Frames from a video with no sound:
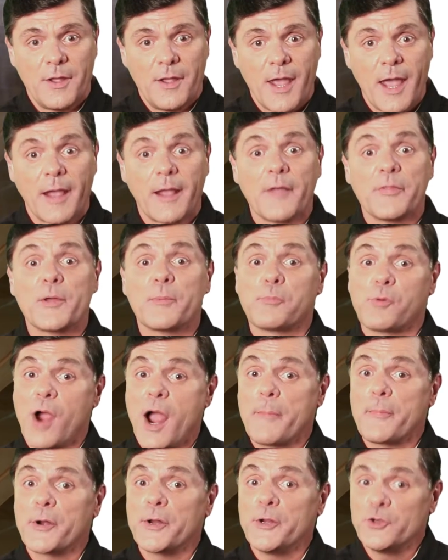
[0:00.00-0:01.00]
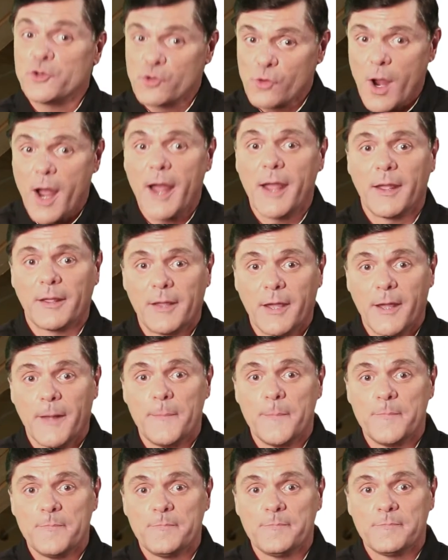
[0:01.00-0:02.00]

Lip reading: and get the property dry again.